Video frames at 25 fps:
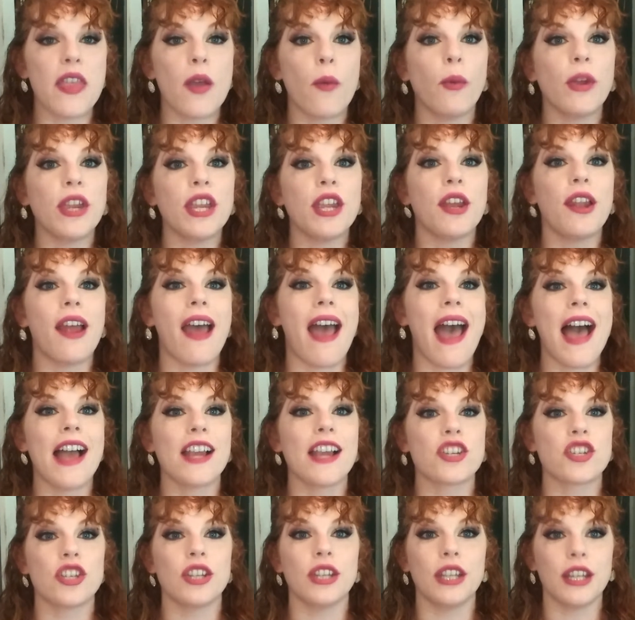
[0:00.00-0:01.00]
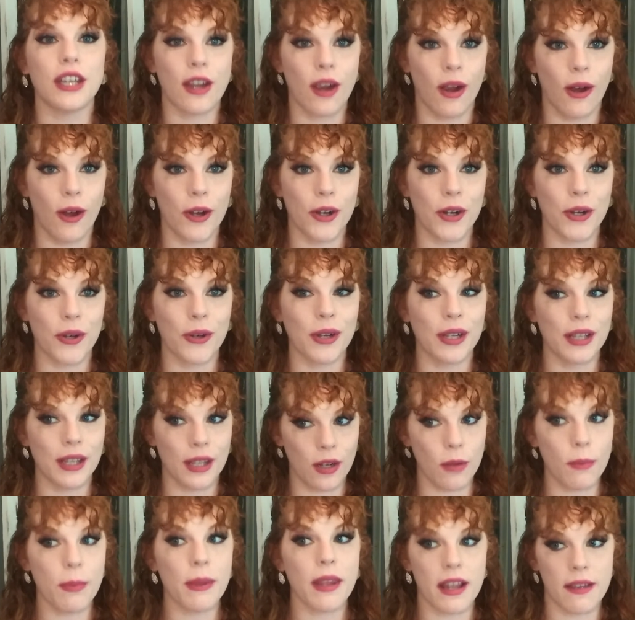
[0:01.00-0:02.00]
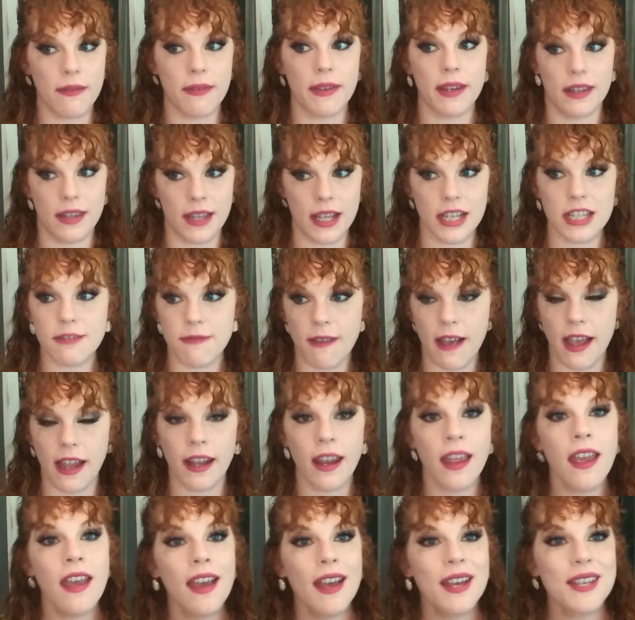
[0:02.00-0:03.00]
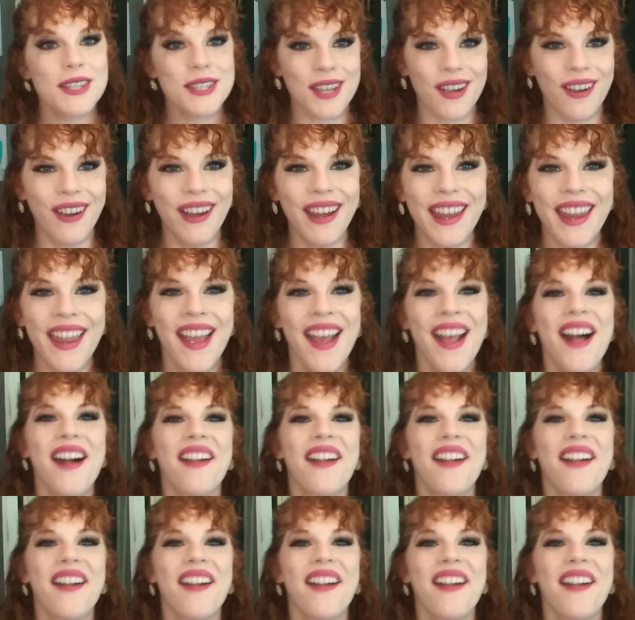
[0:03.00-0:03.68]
that we could actually garner a little bit of it. That's fine. Sorry.